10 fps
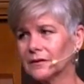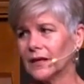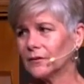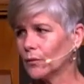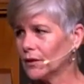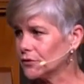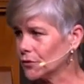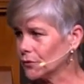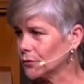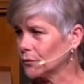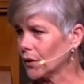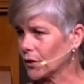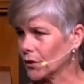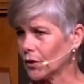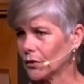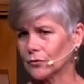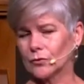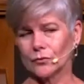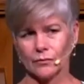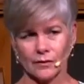And we too are called
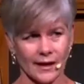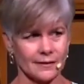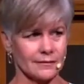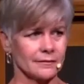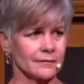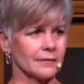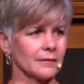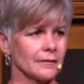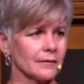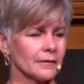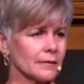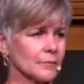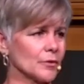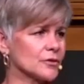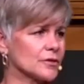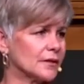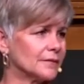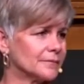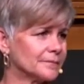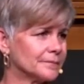to that mercy.